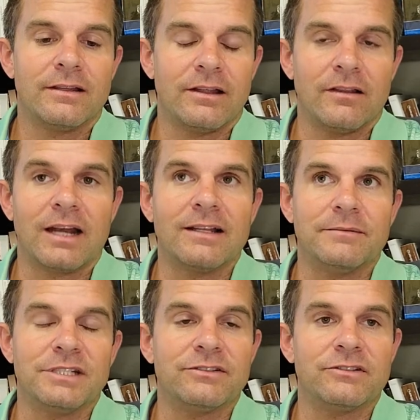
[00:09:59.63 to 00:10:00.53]
a lot of
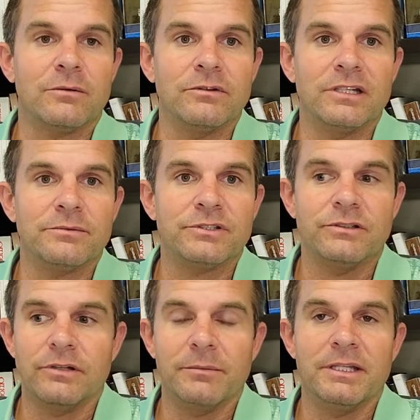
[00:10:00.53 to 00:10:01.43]
times these are double dips
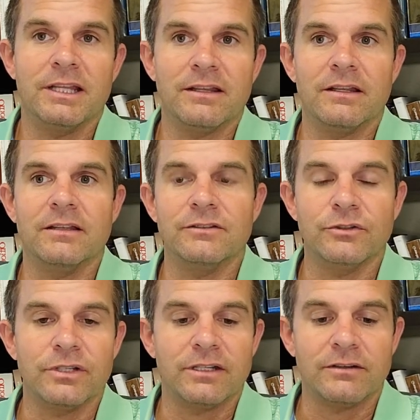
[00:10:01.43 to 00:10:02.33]
too. I mean, the, you
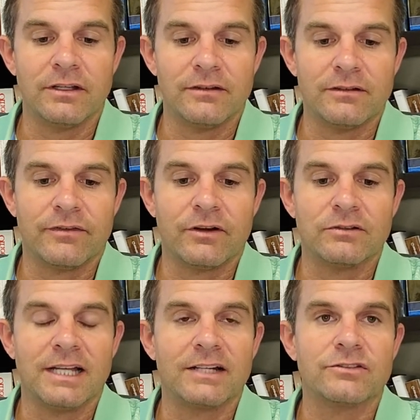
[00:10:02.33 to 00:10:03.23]
can get uh, federal tax